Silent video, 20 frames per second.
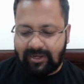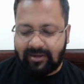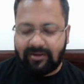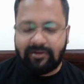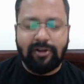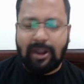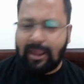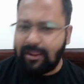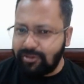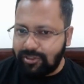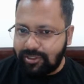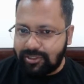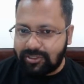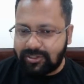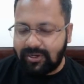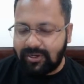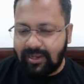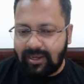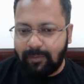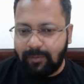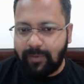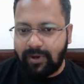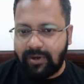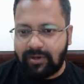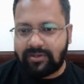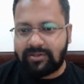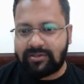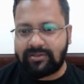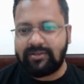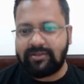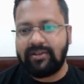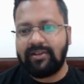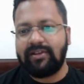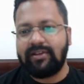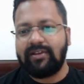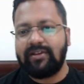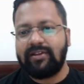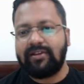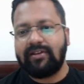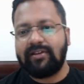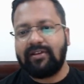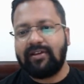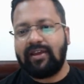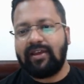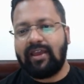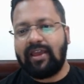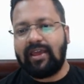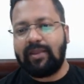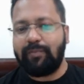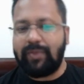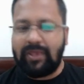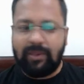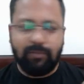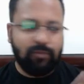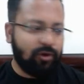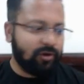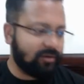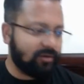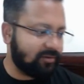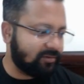transition elements and P block.